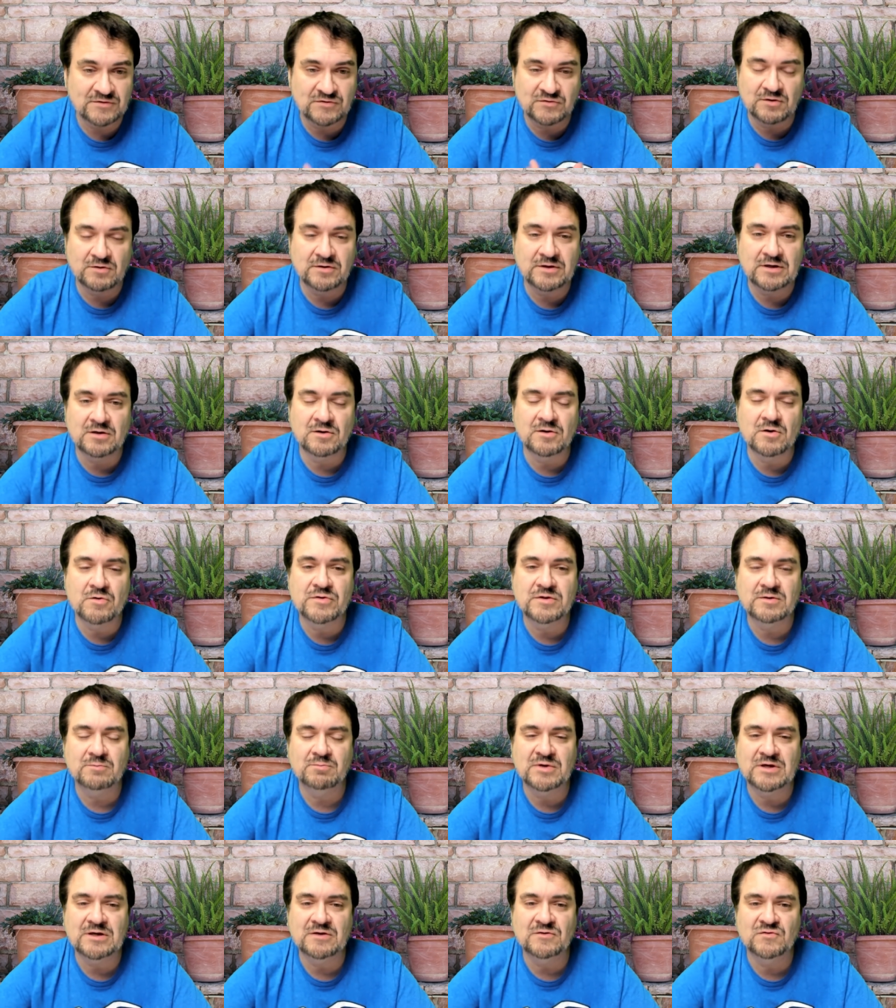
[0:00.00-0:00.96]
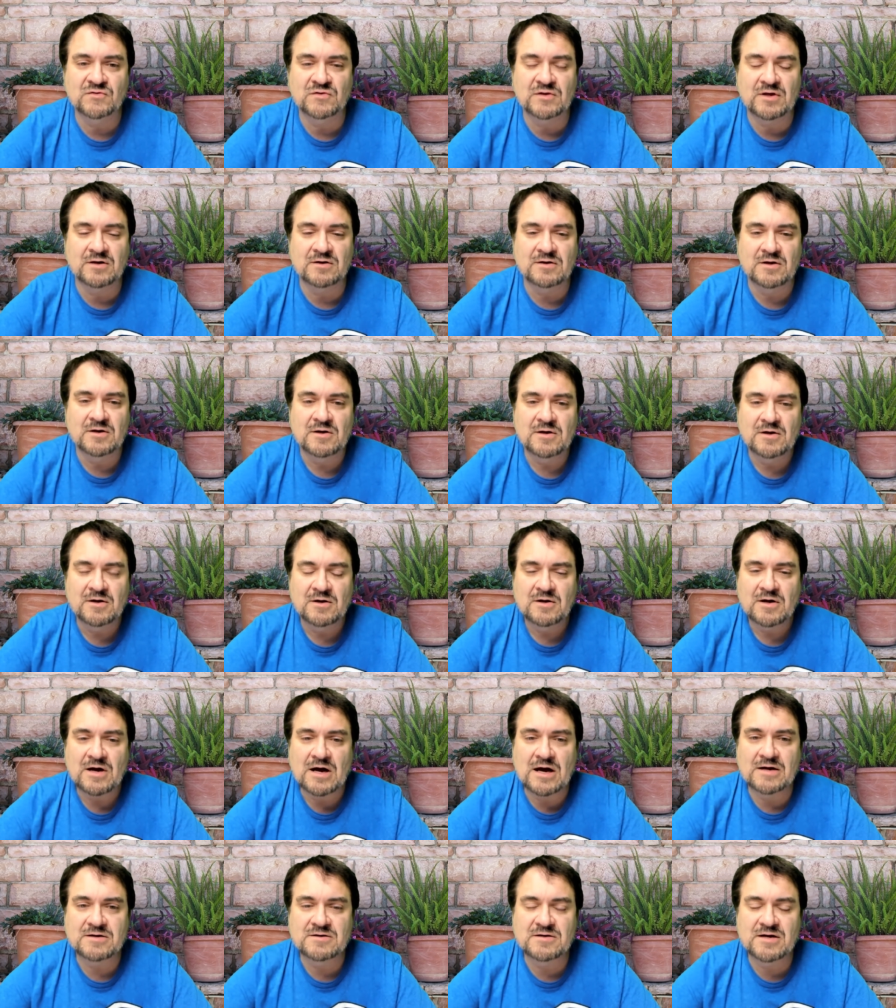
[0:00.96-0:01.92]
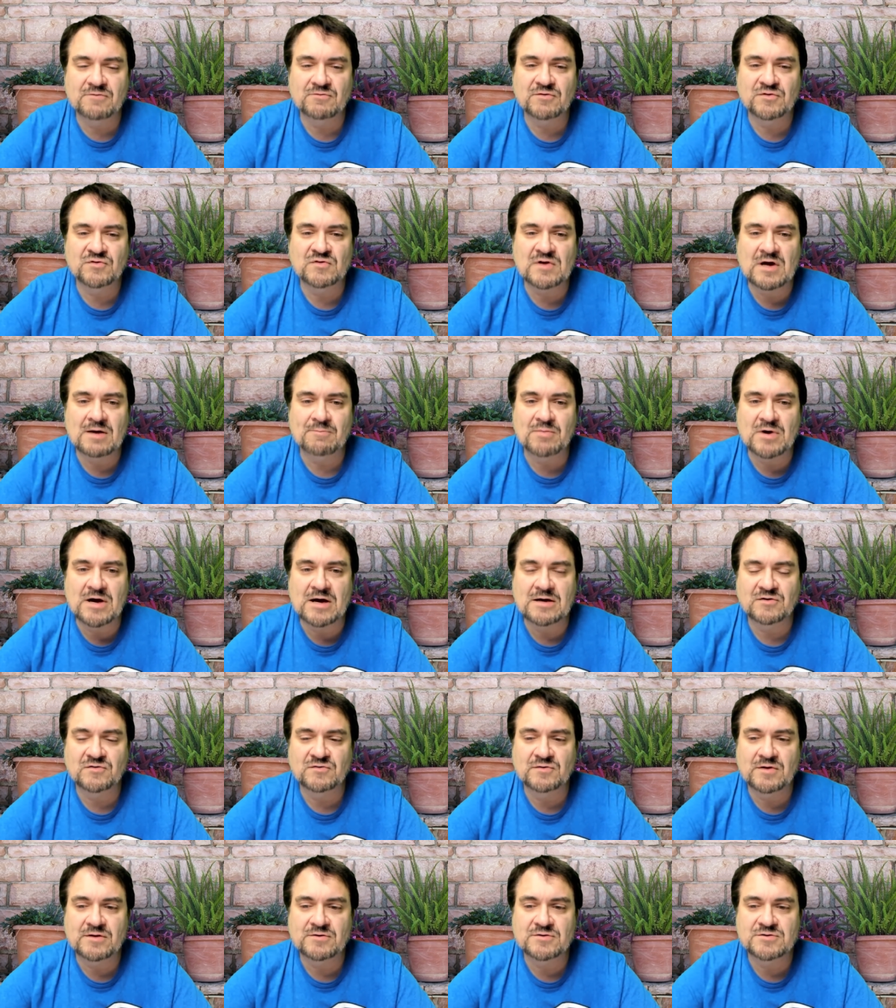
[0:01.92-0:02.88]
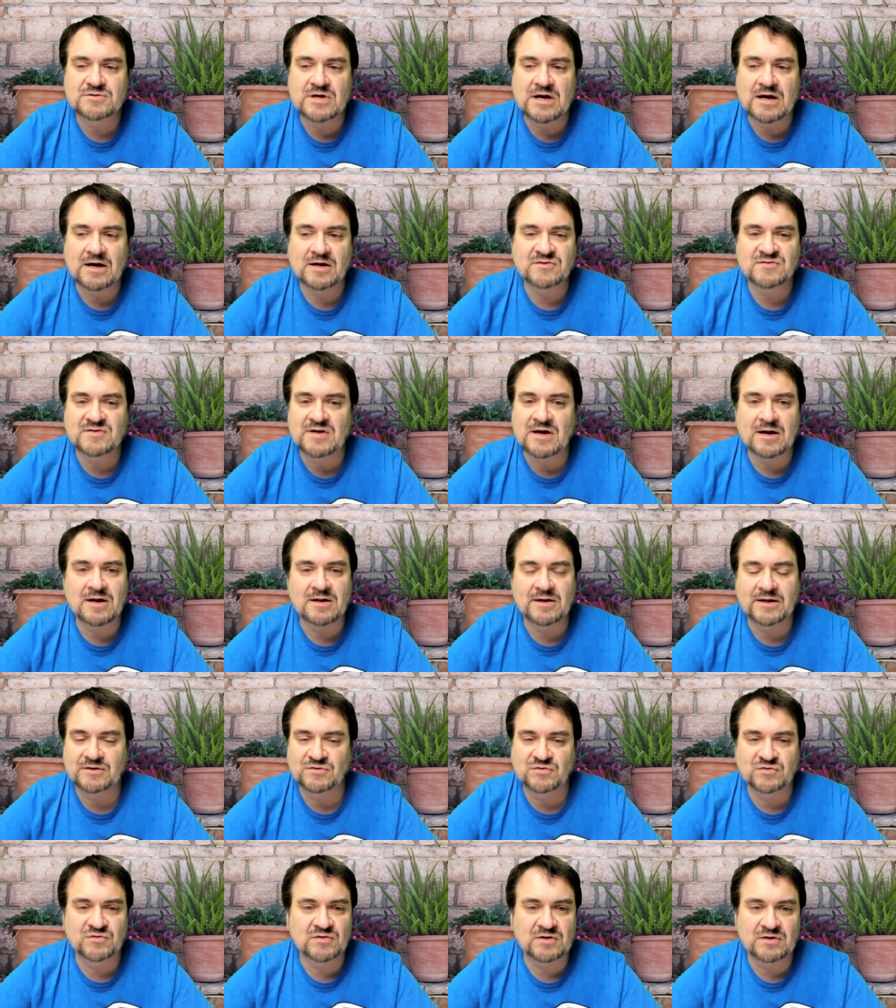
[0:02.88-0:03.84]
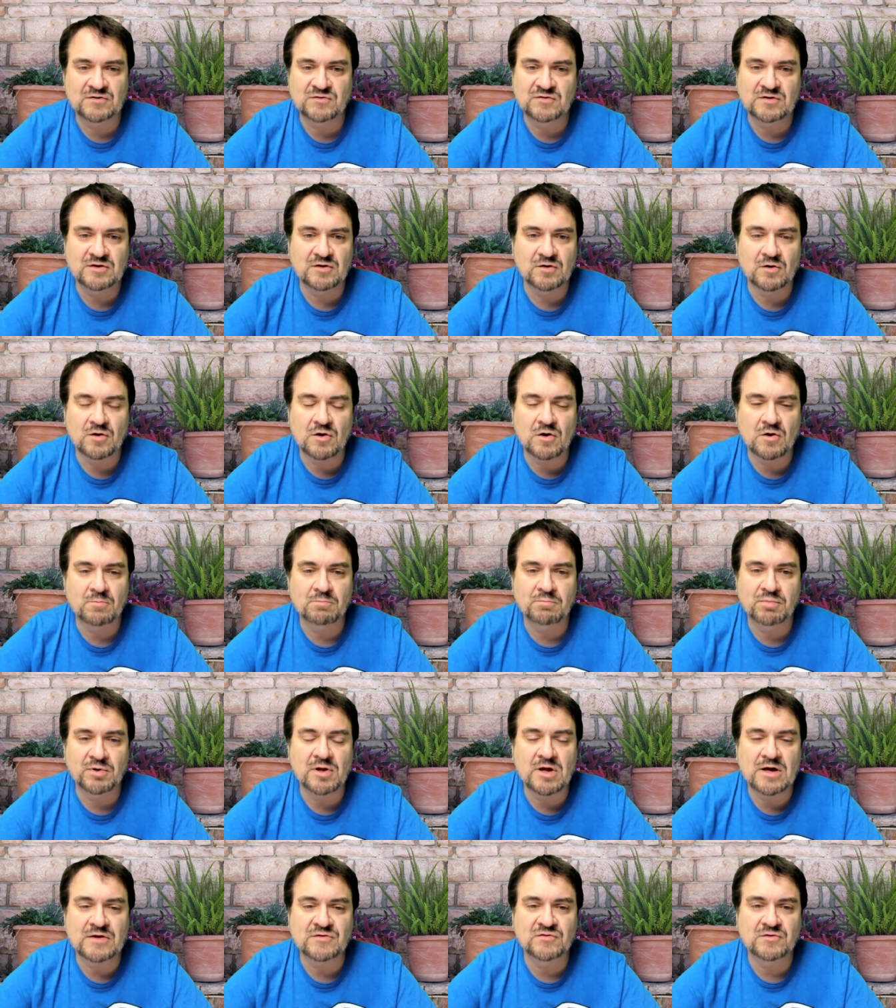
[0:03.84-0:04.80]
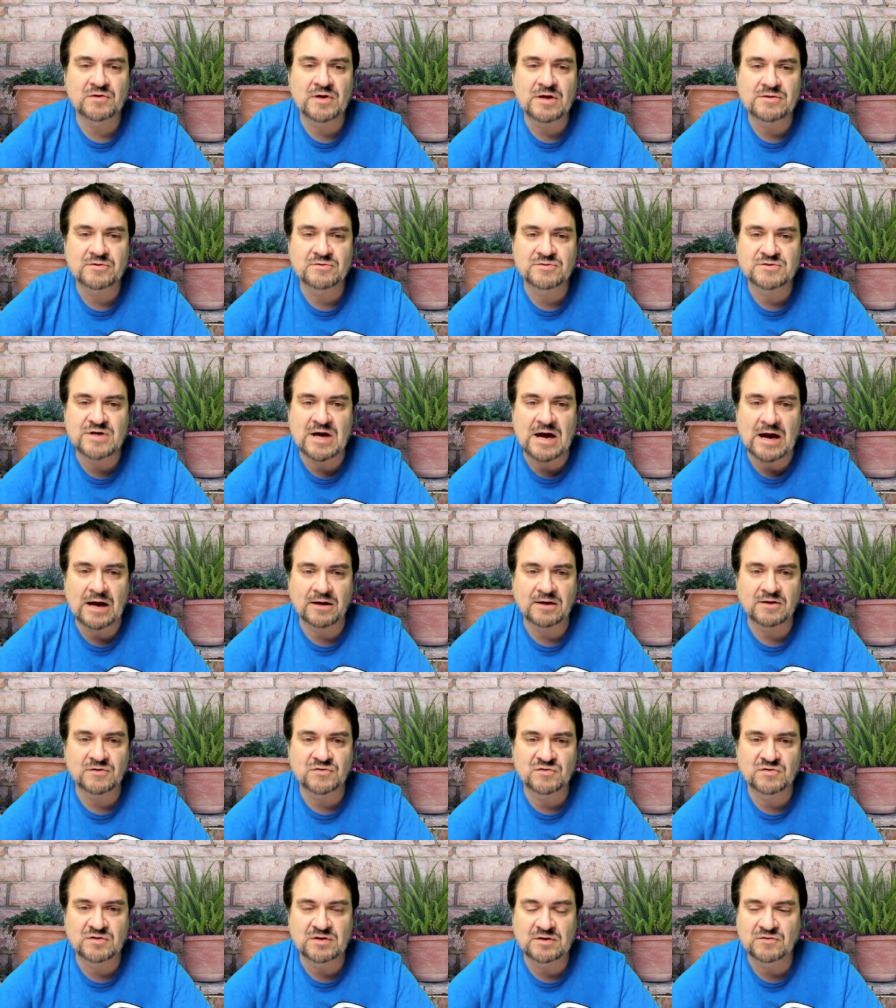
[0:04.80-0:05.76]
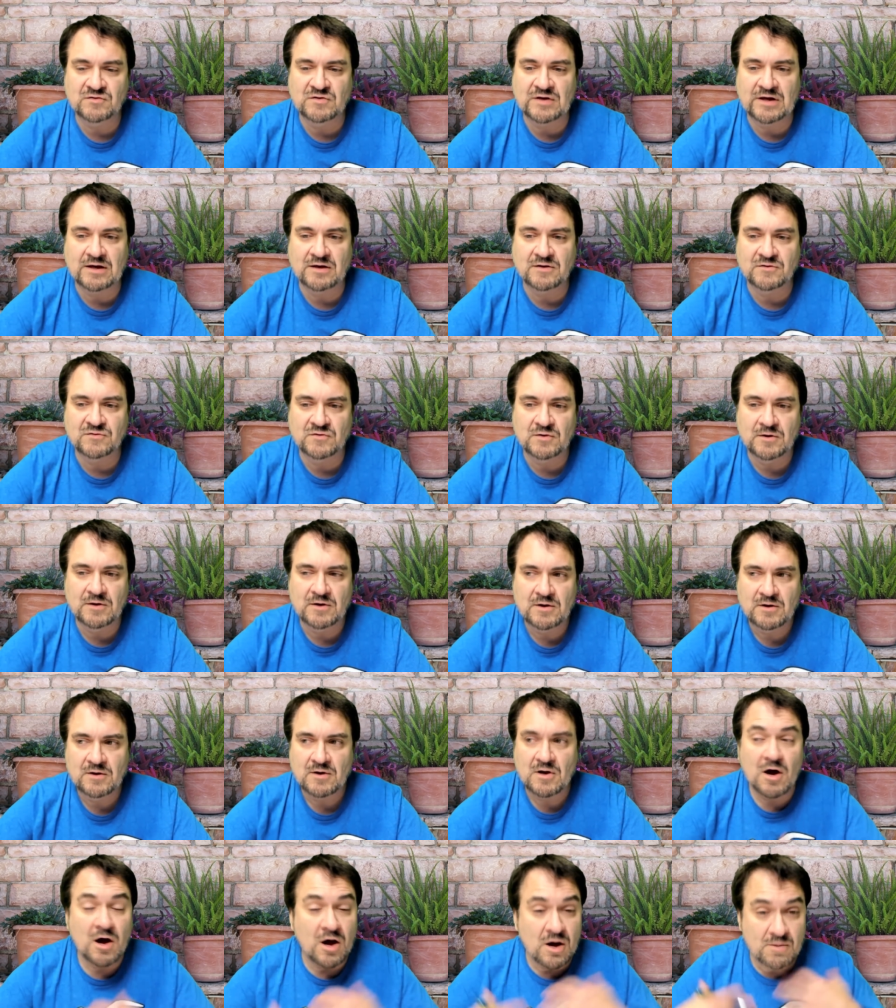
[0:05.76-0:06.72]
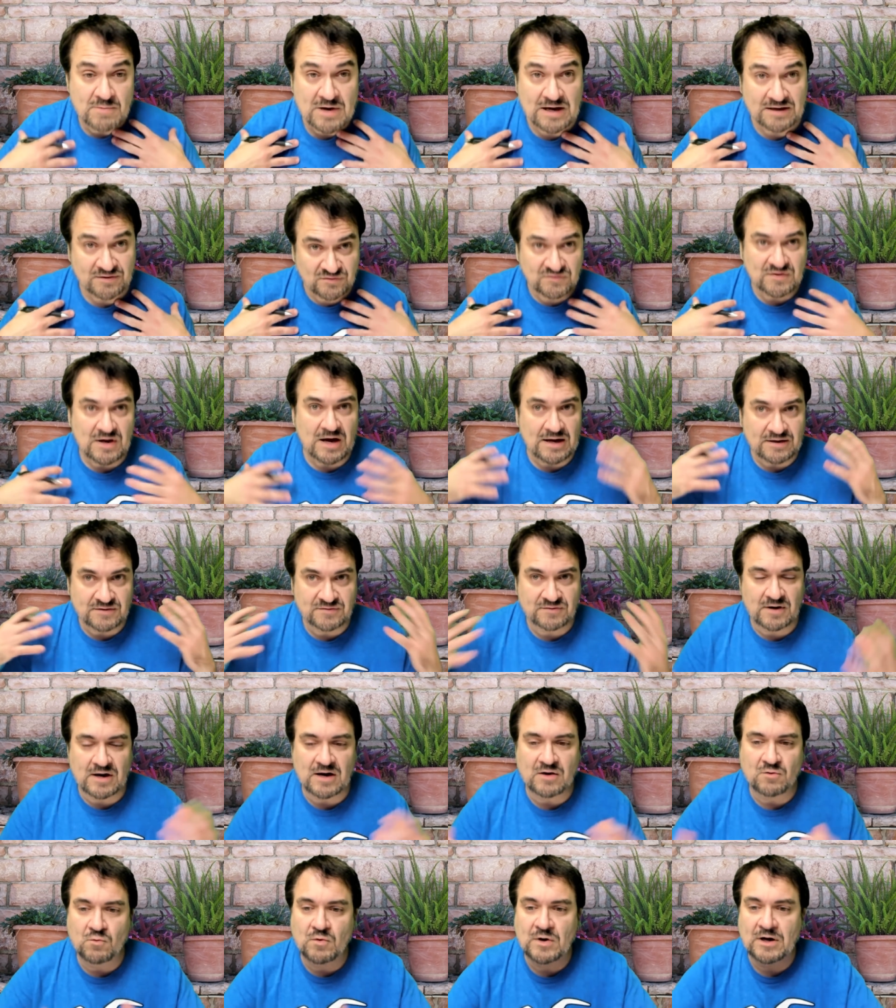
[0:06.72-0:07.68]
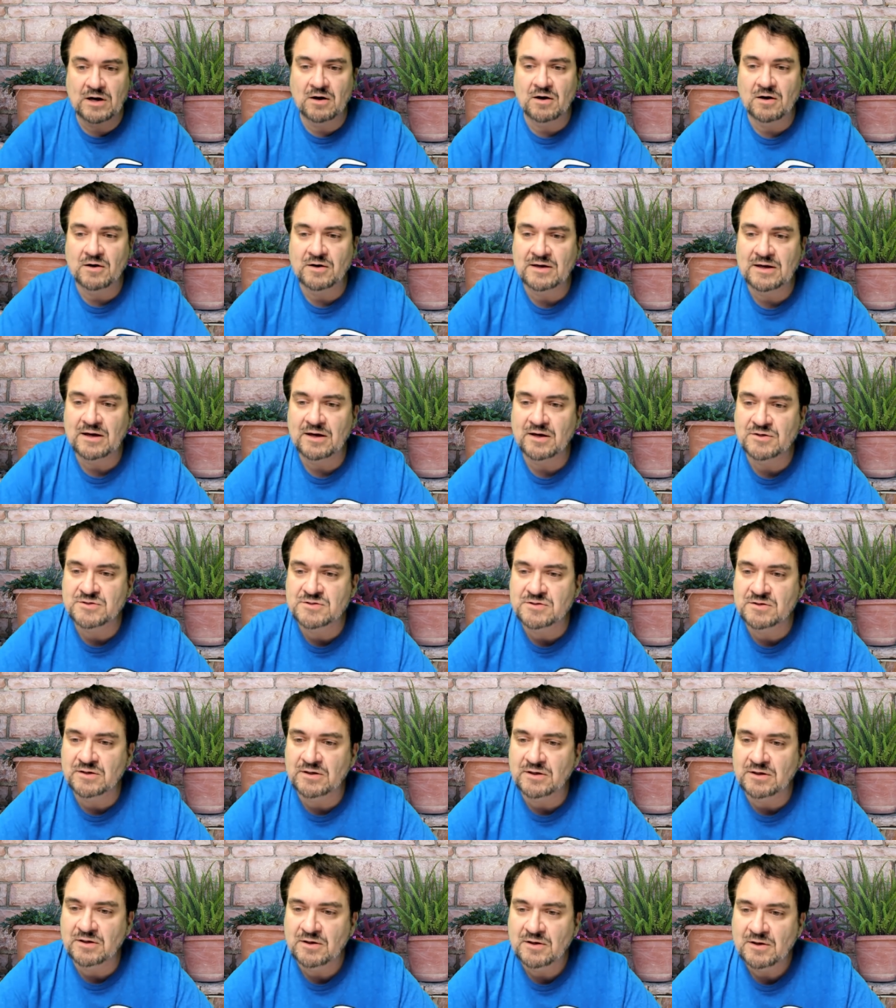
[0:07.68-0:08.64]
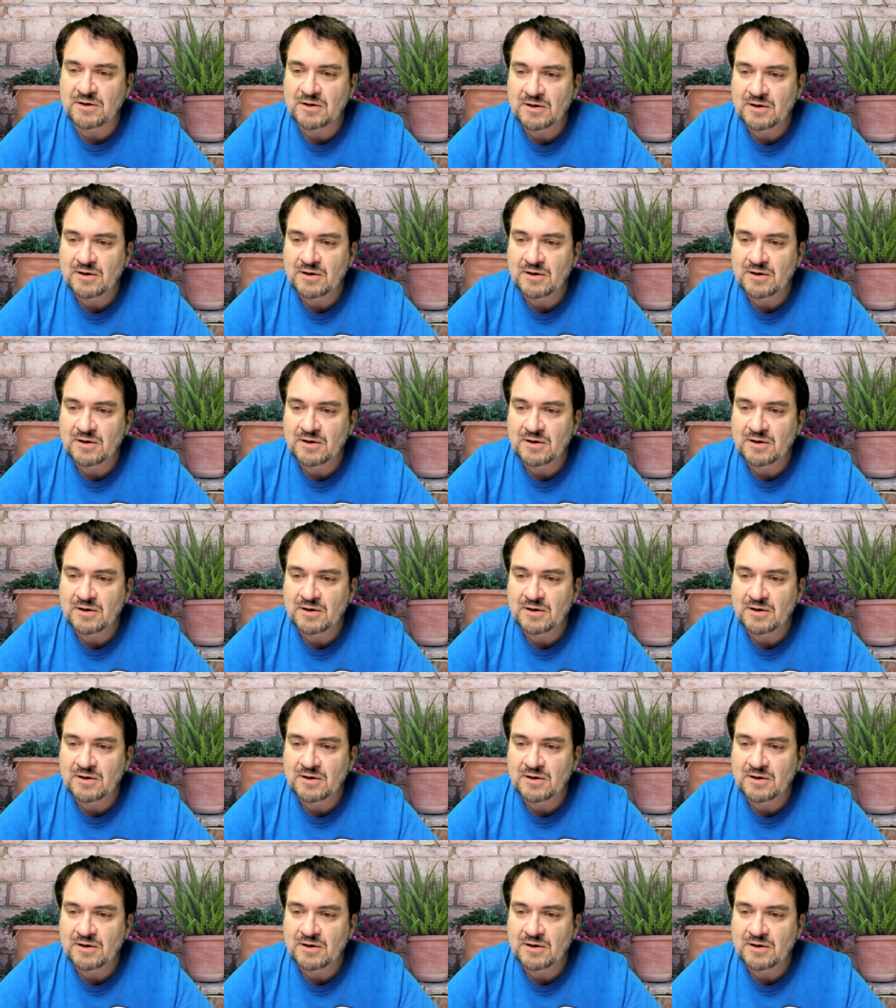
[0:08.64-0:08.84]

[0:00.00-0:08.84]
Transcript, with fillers: It's the only clothing piece that I never stop buying is leather jackets. And I got like 60 or, or plus leather jackets these days, all my size that I wear occasionally